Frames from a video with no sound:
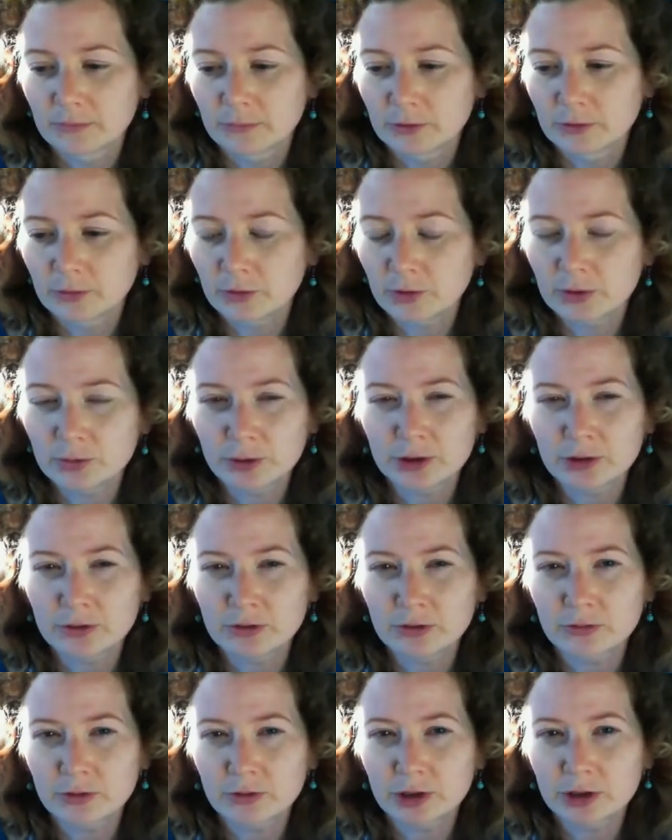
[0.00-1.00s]
Have you switched your
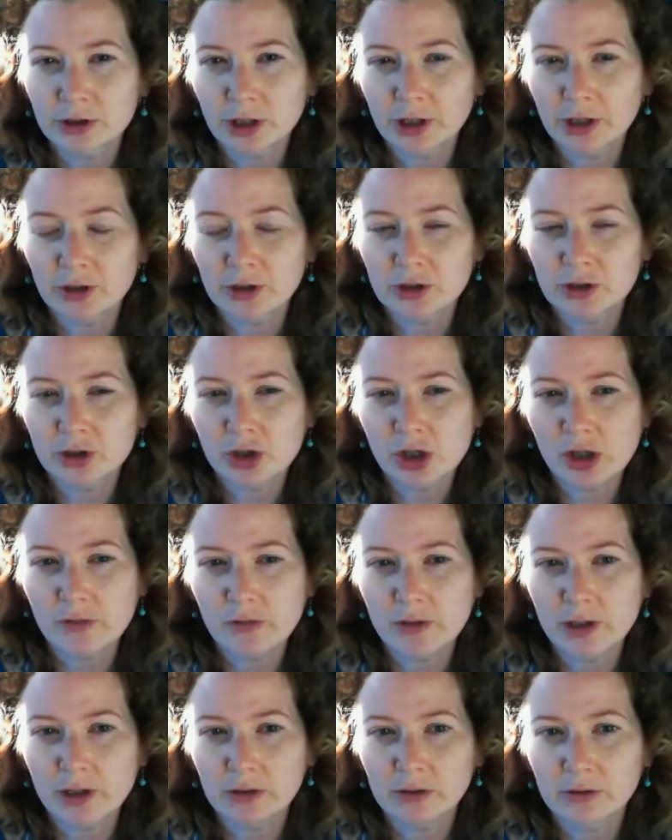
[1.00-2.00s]
screen
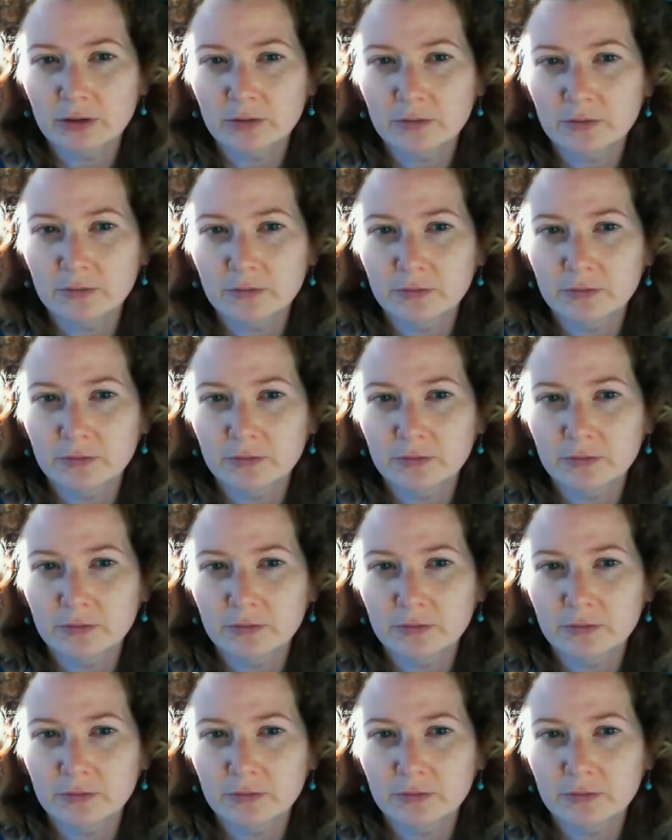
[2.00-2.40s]
sharing off?